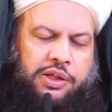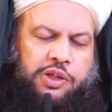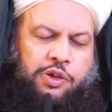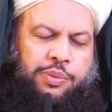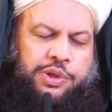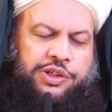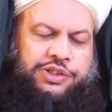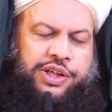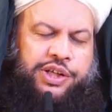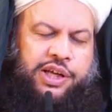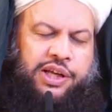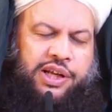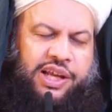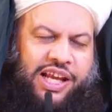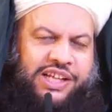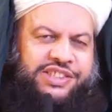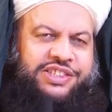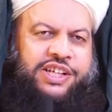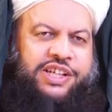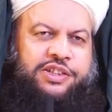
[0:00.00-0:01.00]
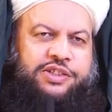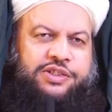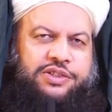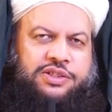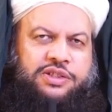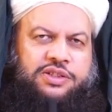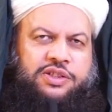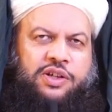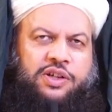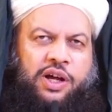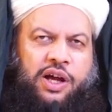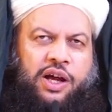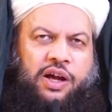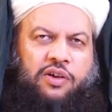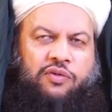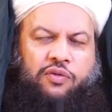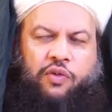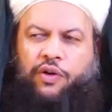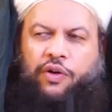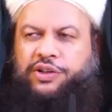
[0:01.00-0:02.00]
you may say lessons
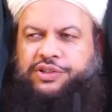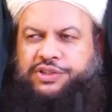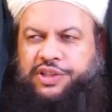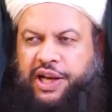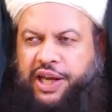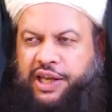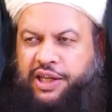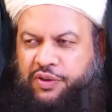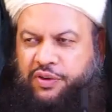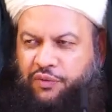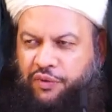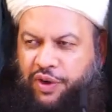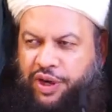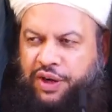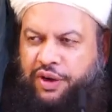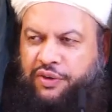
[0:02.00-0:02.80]
uh, for us like one